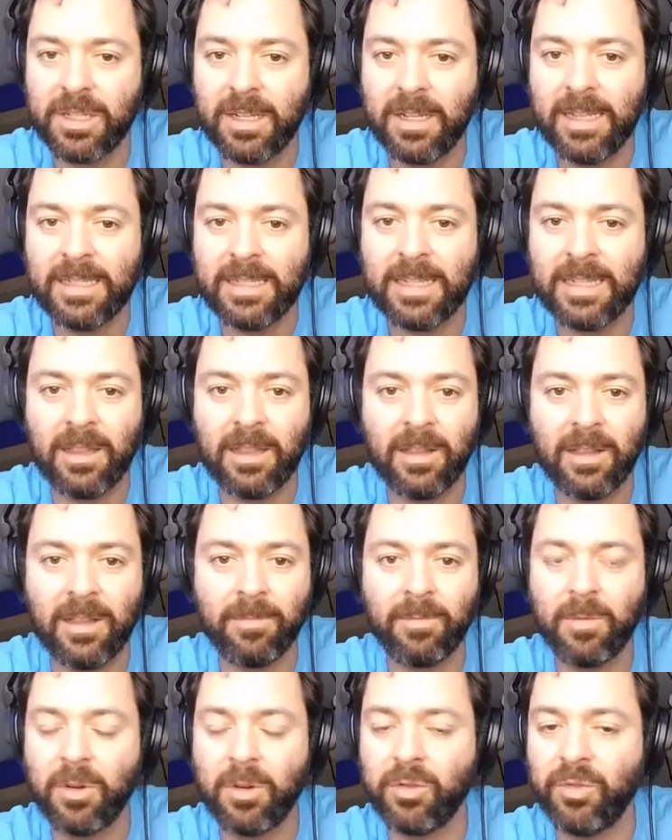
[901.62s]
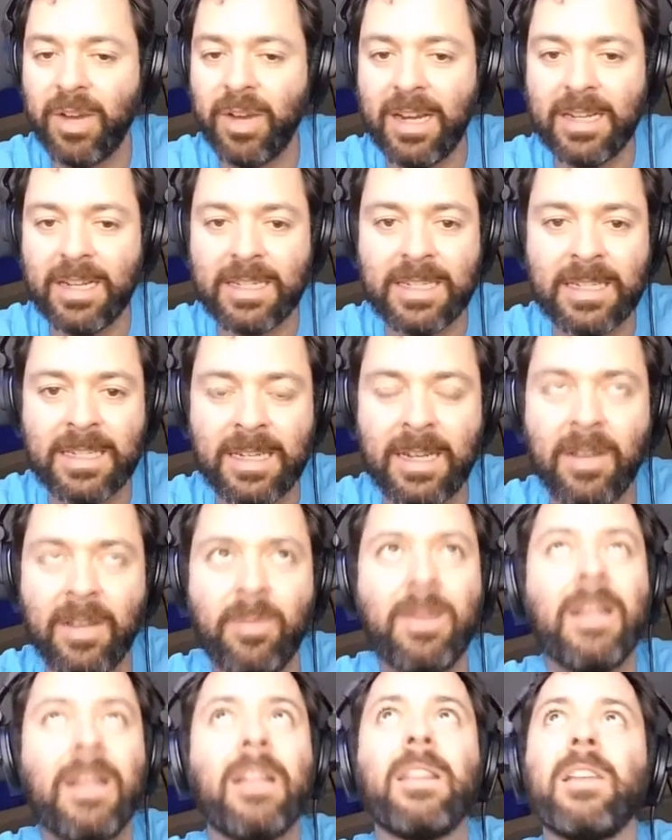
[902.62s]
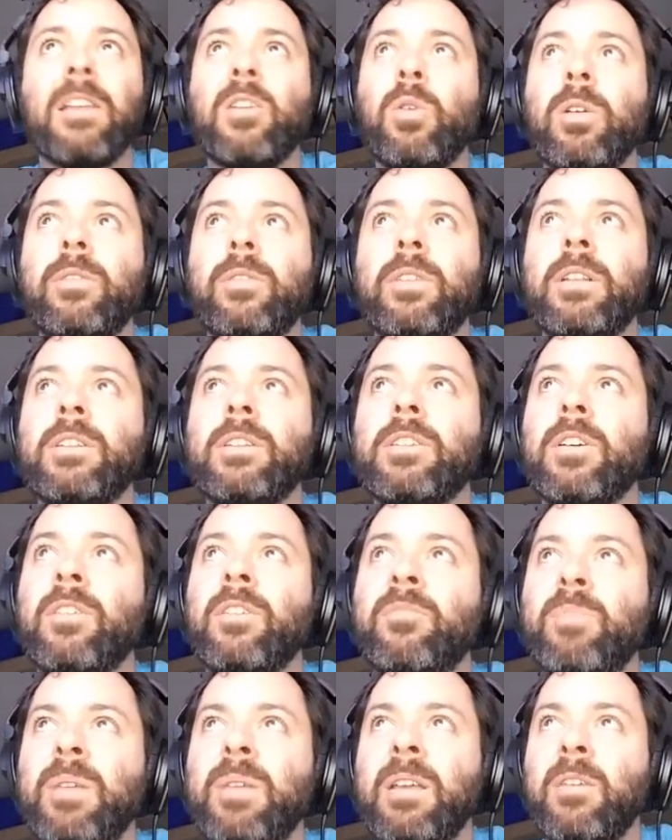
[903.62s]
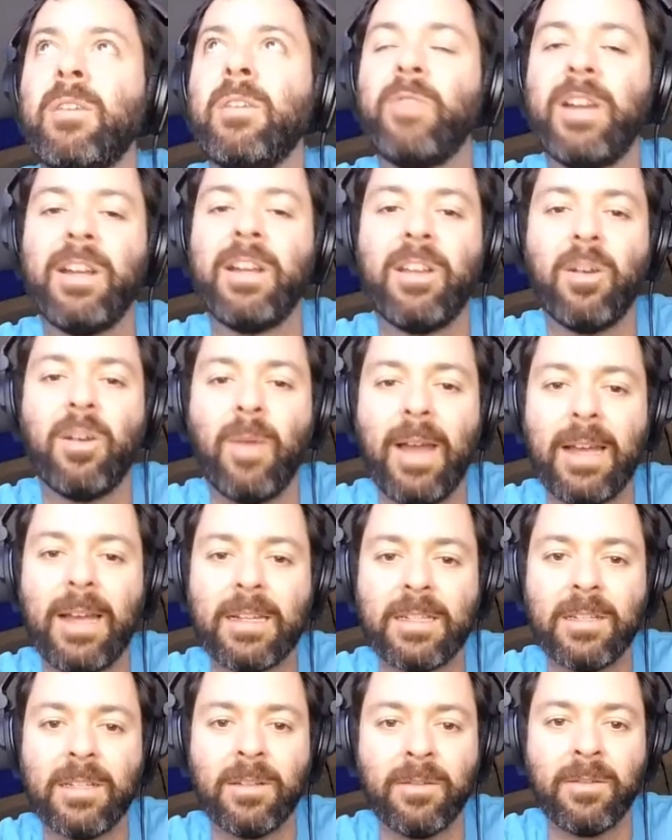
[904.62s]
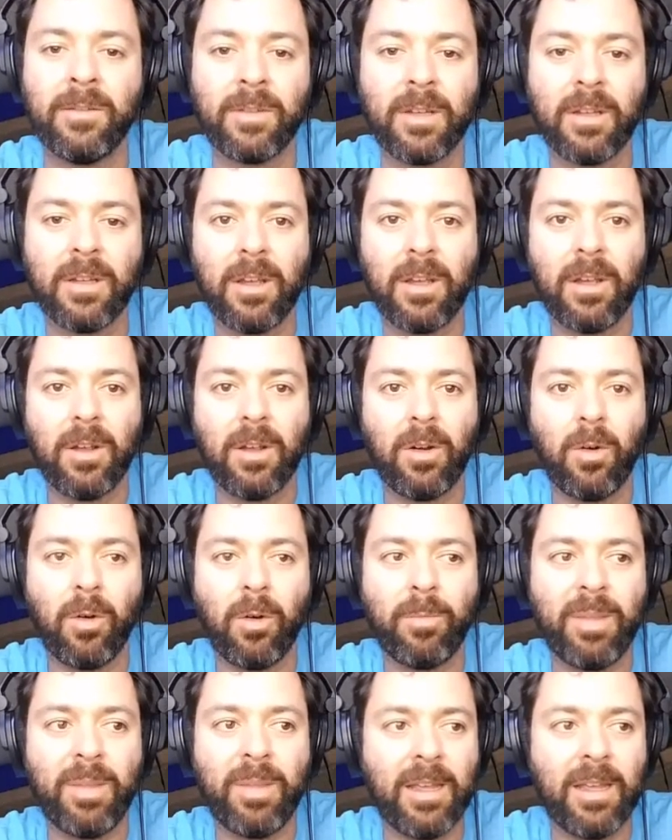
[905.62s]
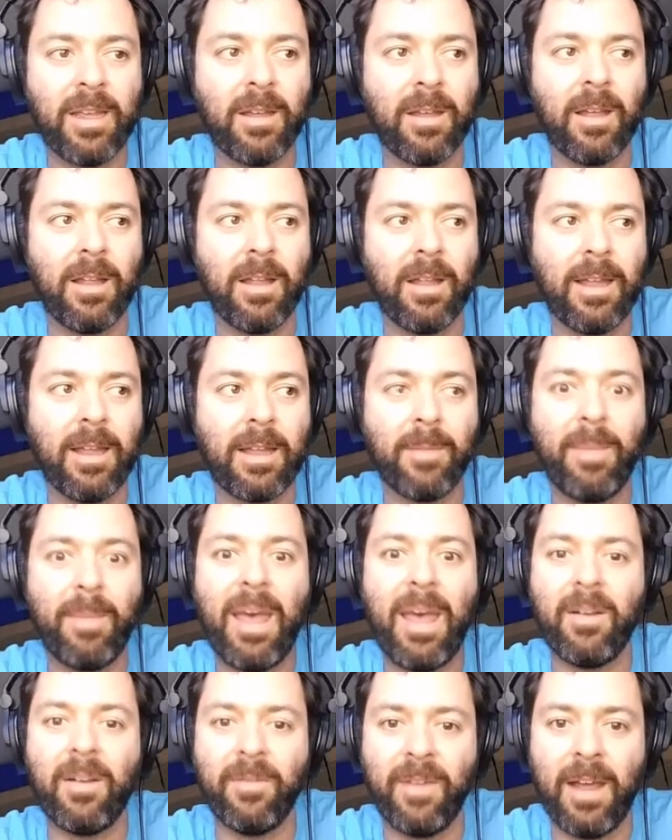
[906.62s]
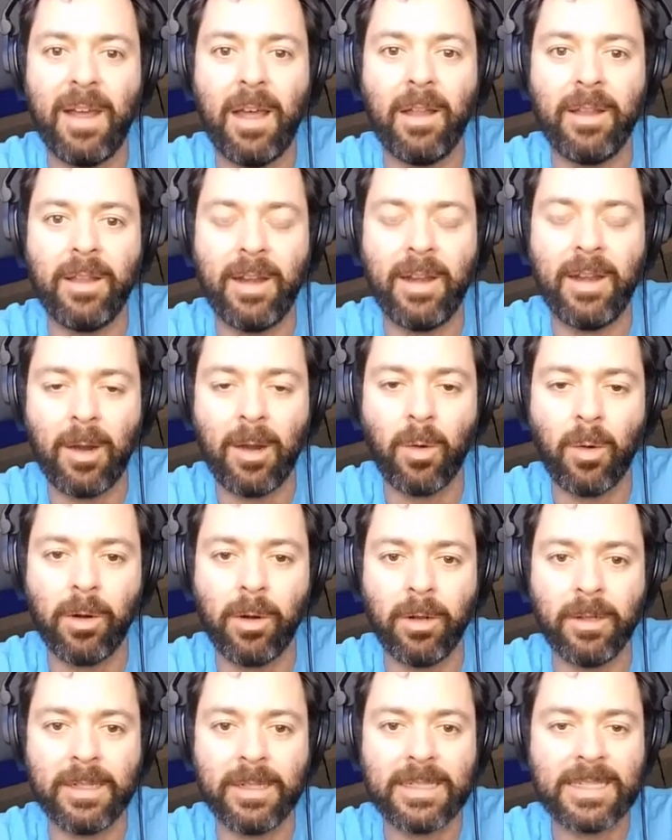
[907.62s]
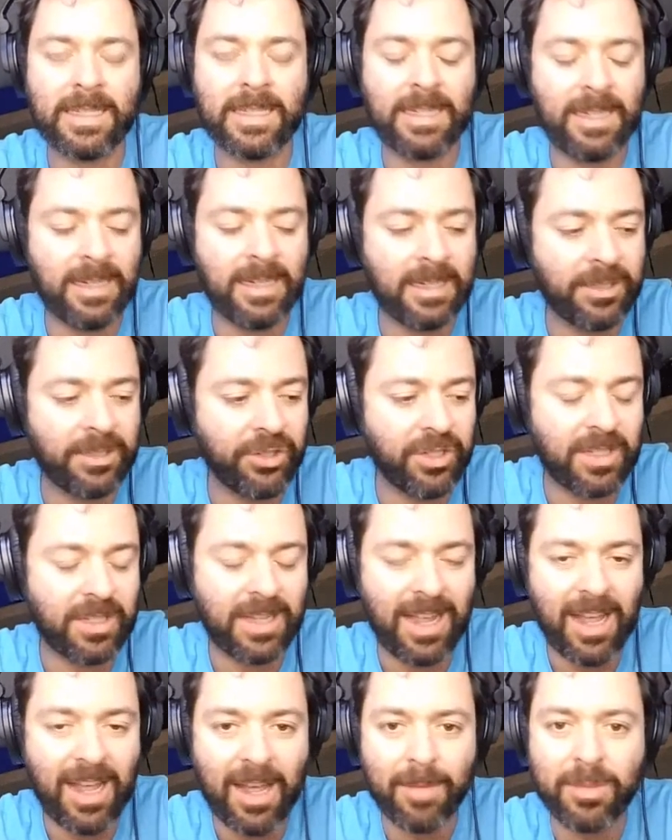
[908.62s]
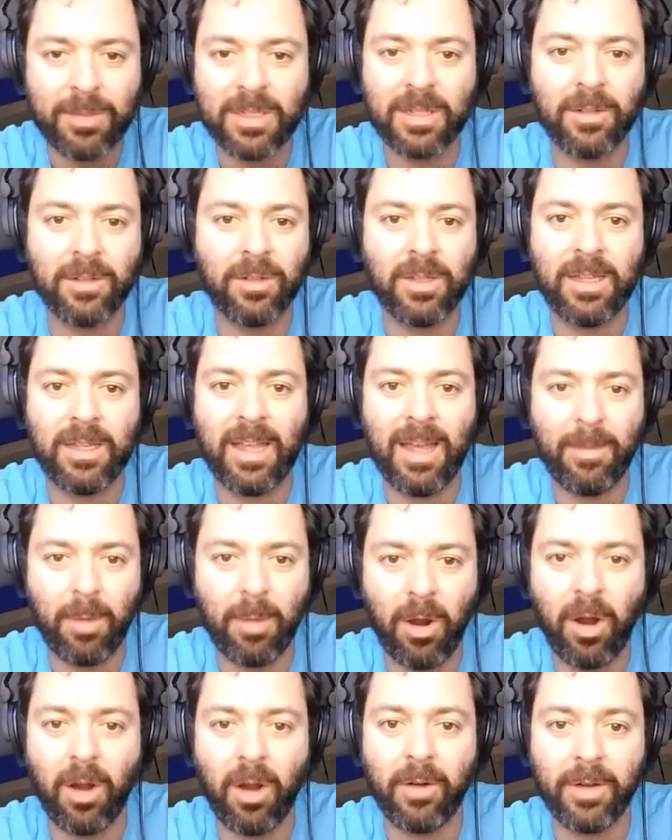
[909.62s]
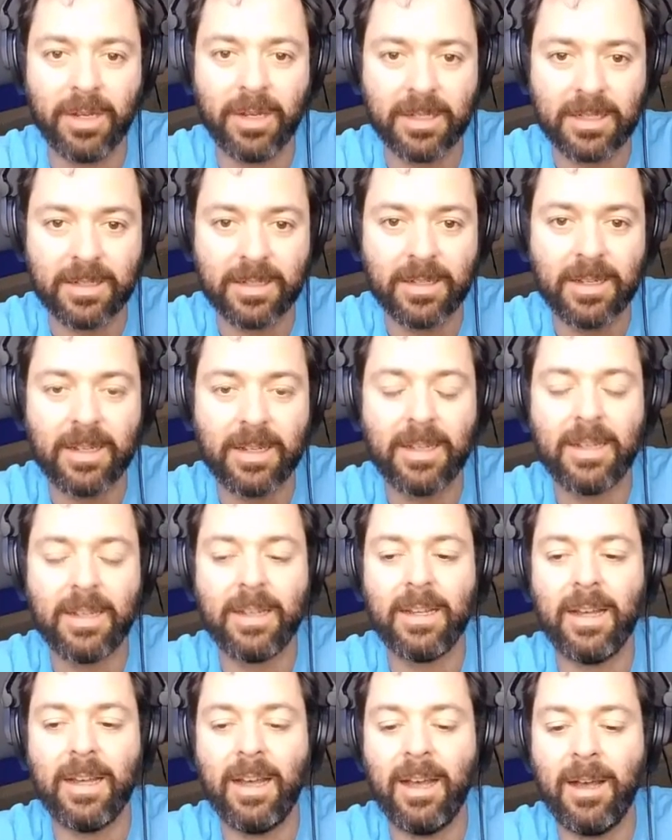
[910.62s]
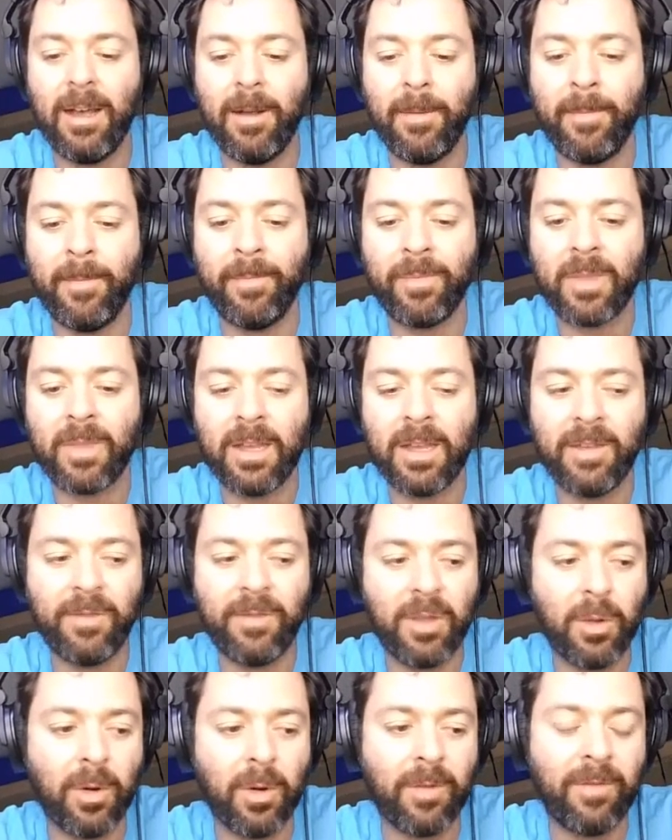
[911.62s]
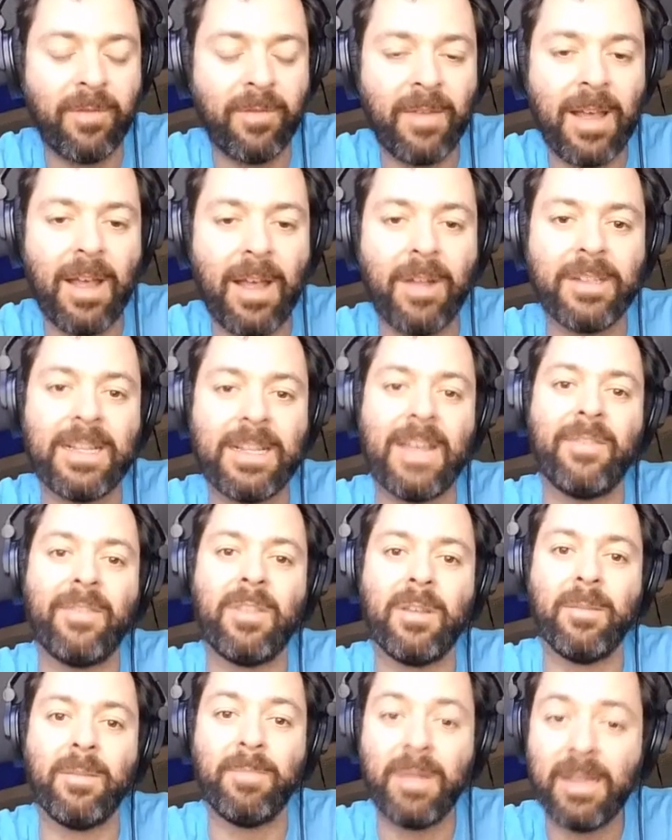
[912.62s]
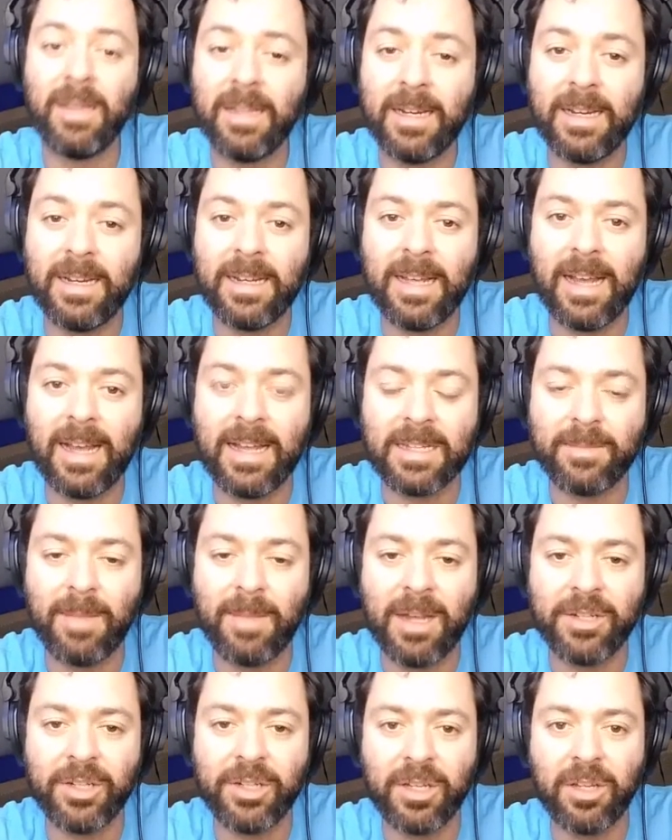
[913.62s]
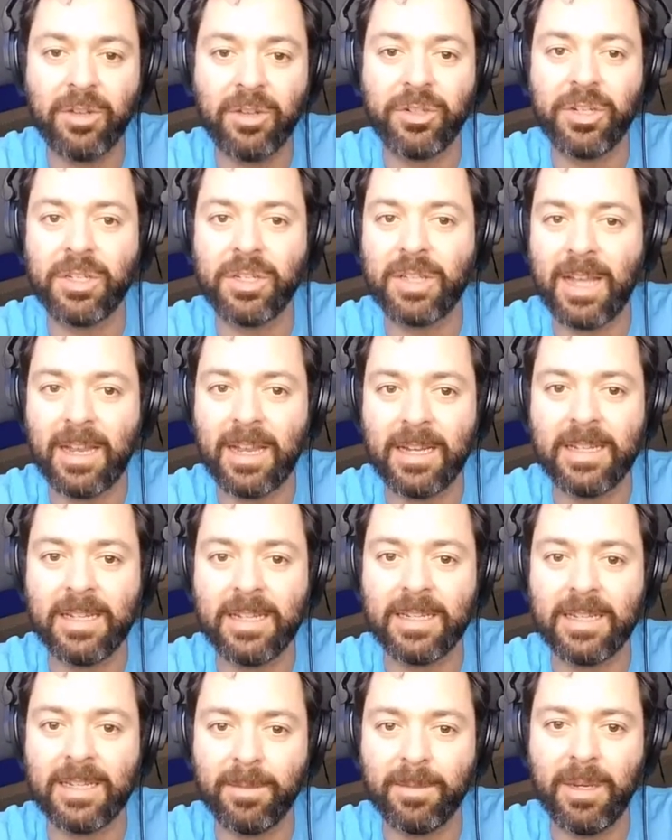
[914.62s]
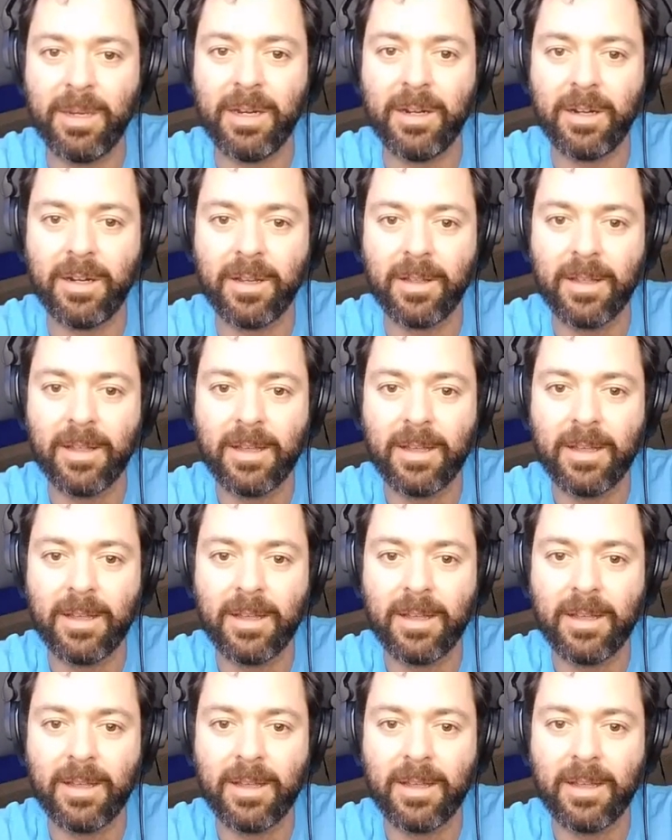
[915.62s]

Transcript: It's like the greatest sin. It'd be like the equivalent of being radioactive or being like a pedophile in our world. It's seen as just absolutely abhorrent. And if you are found to have the ability to cast magic, you're just kind of disappeared.